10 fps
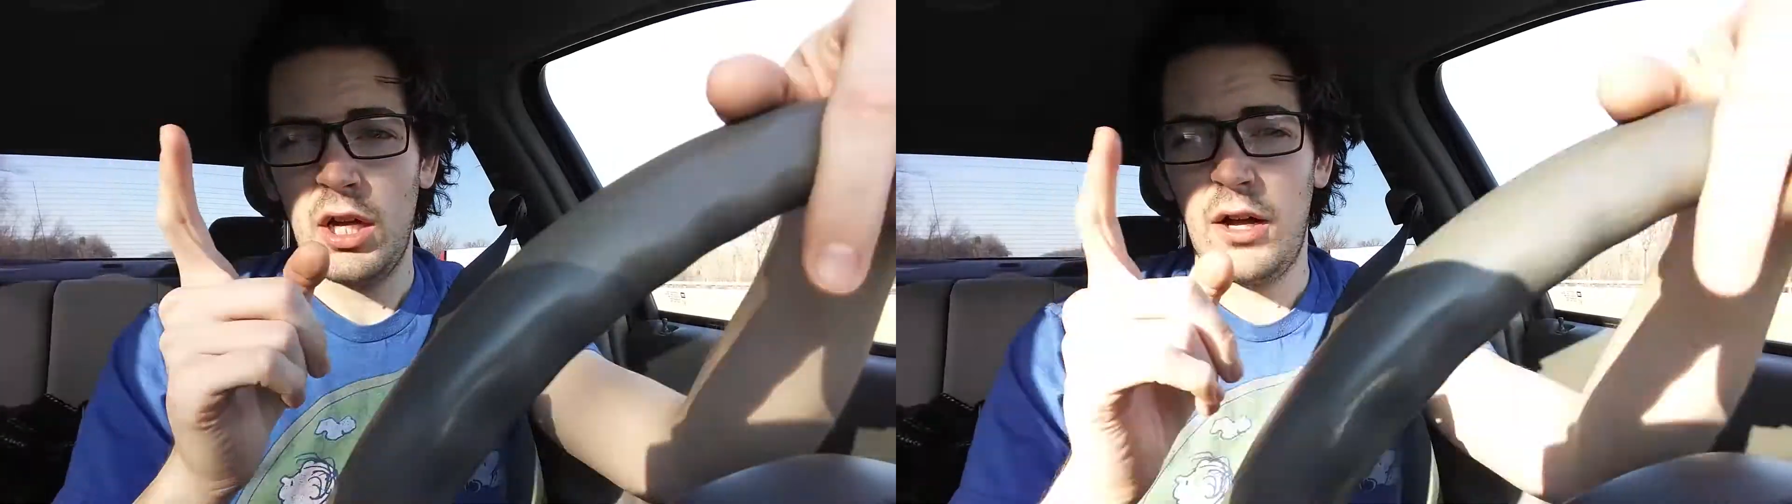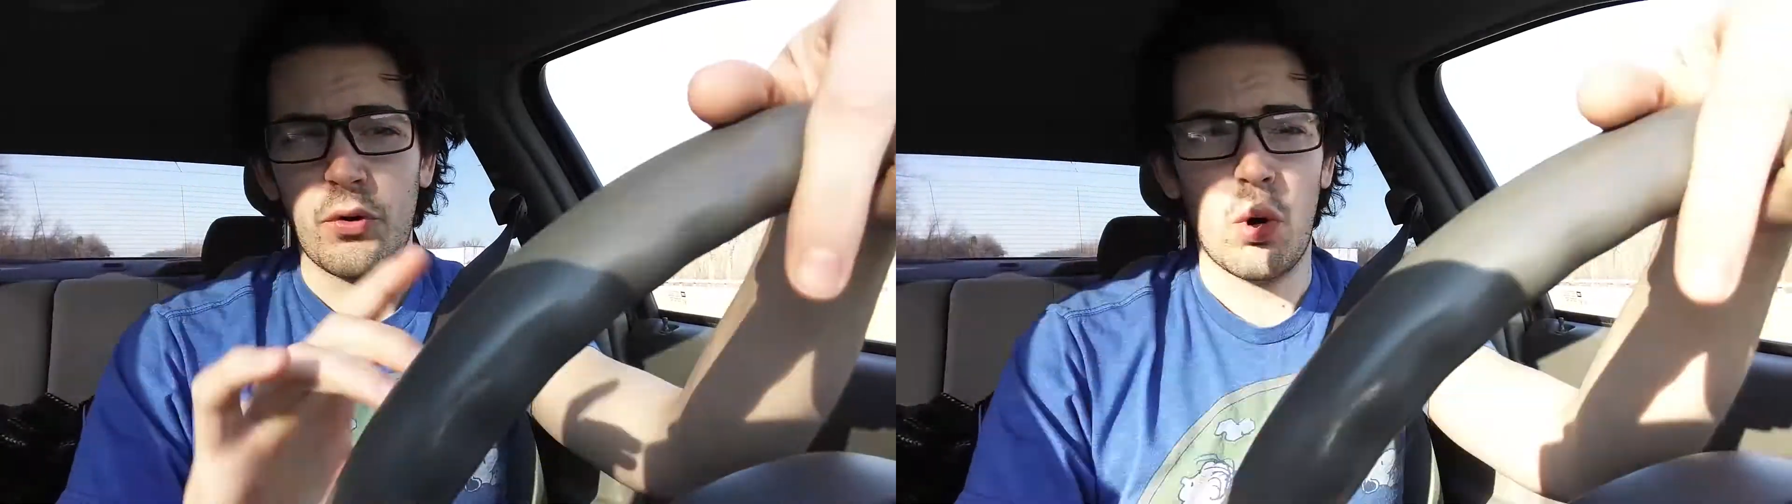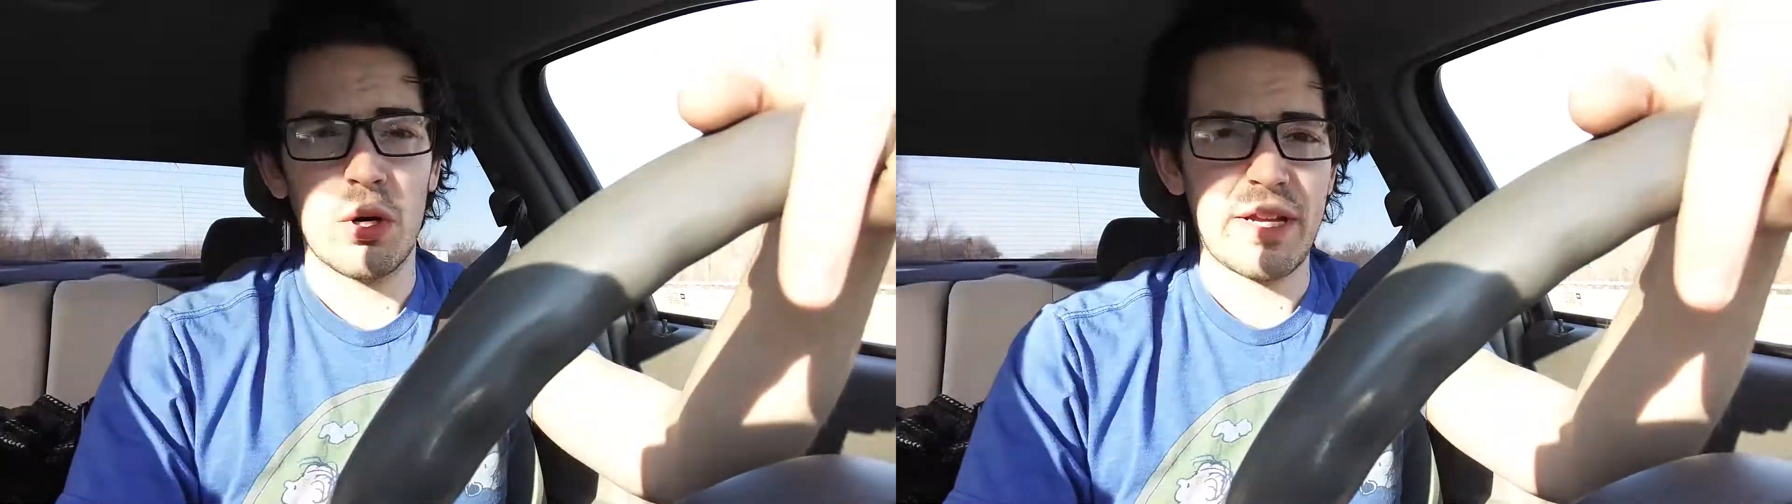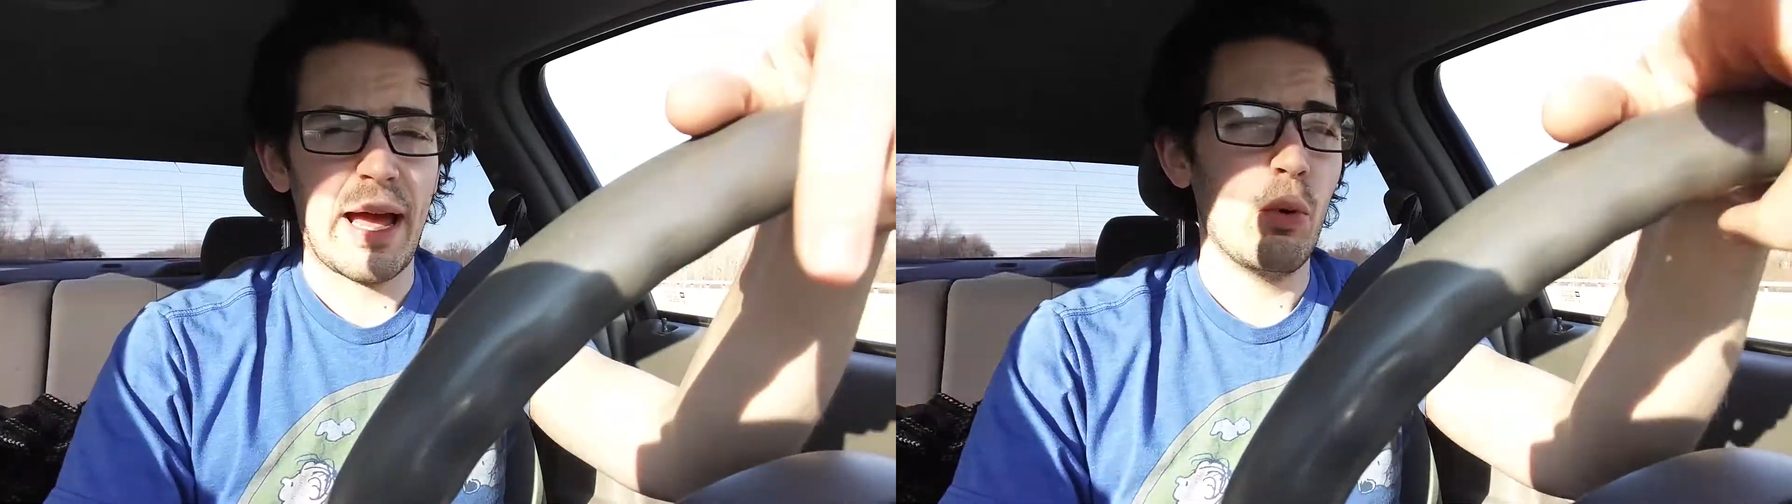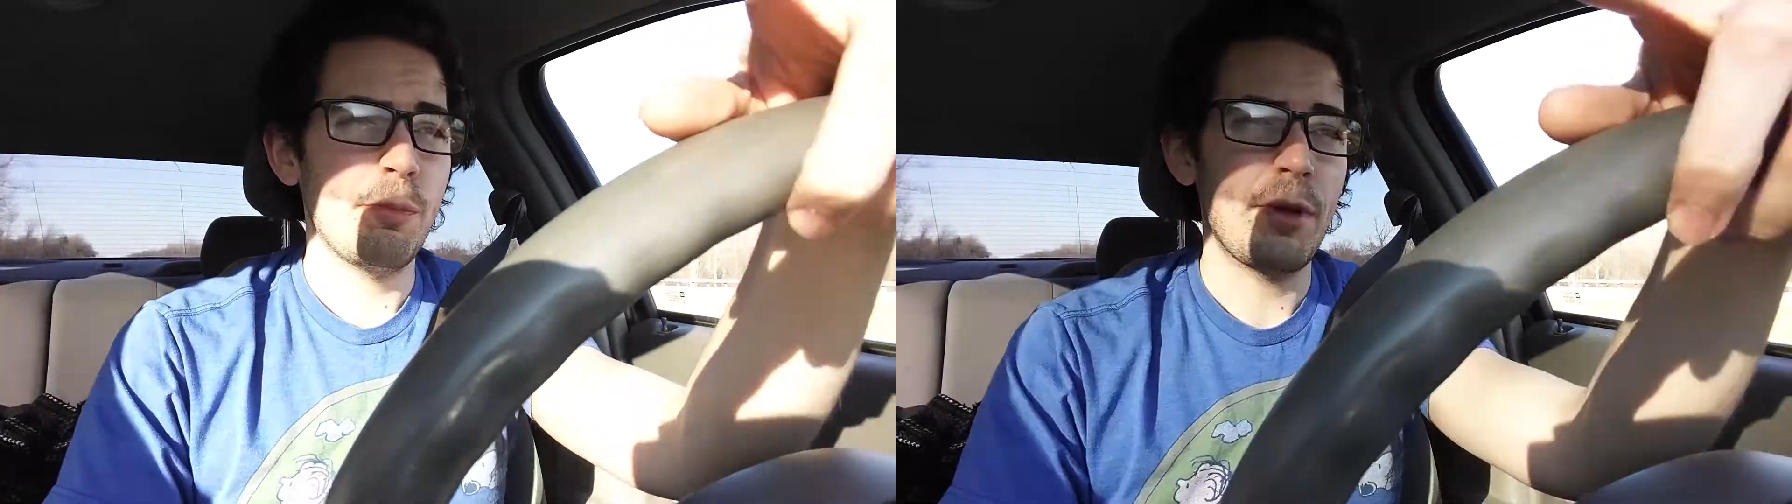Of course,
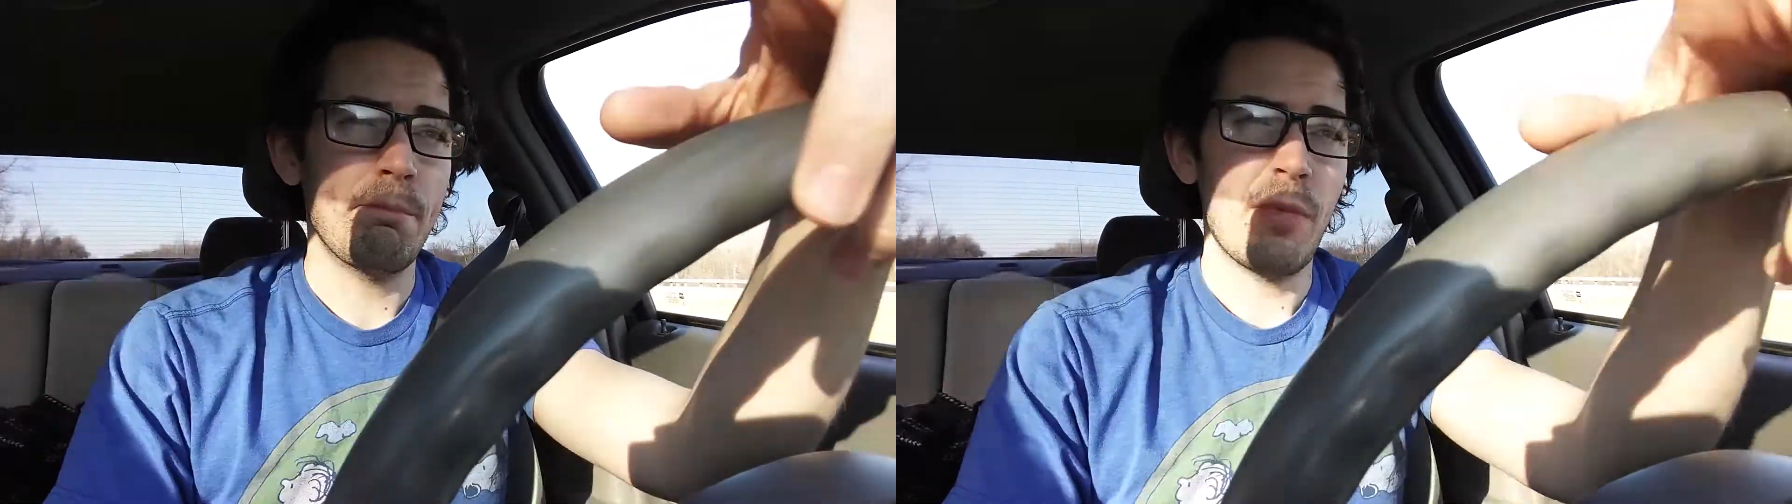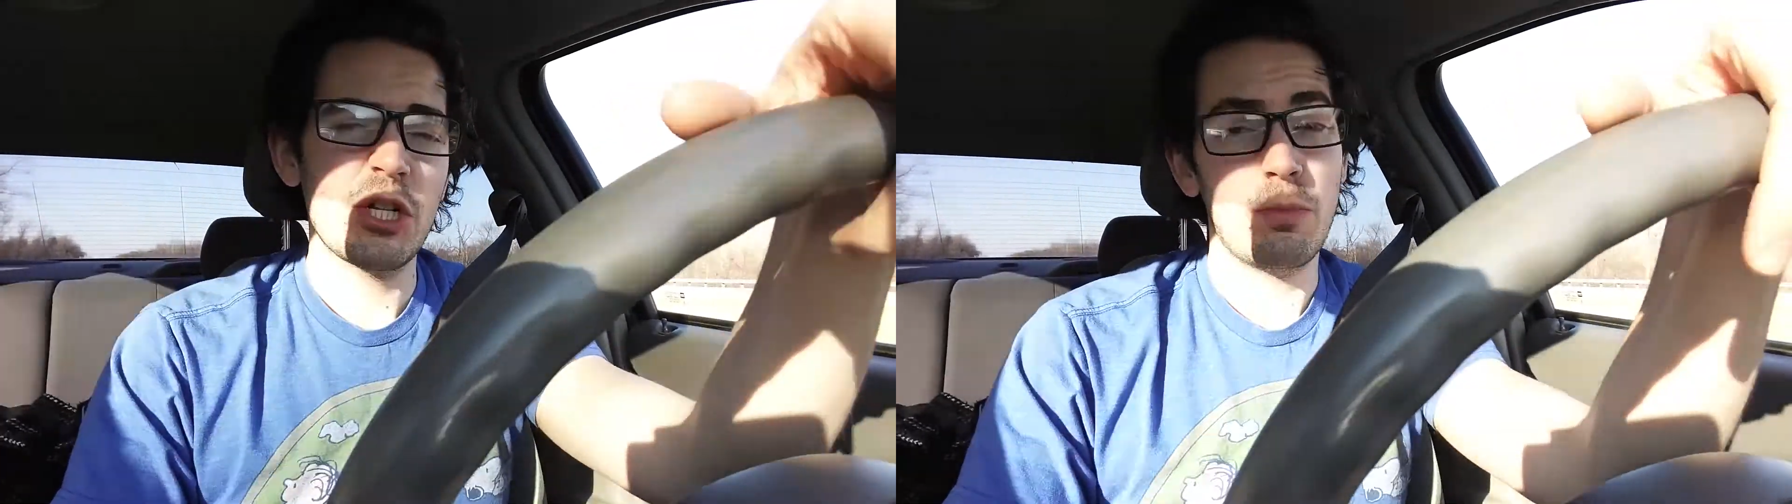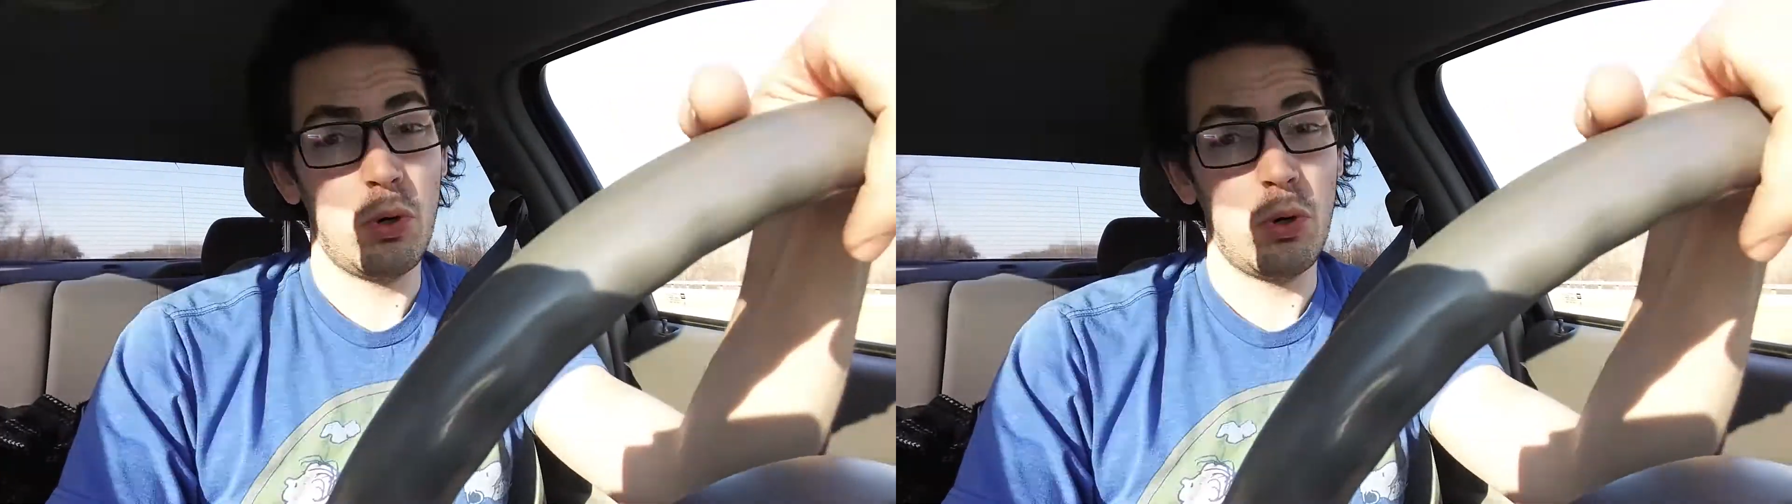I would be much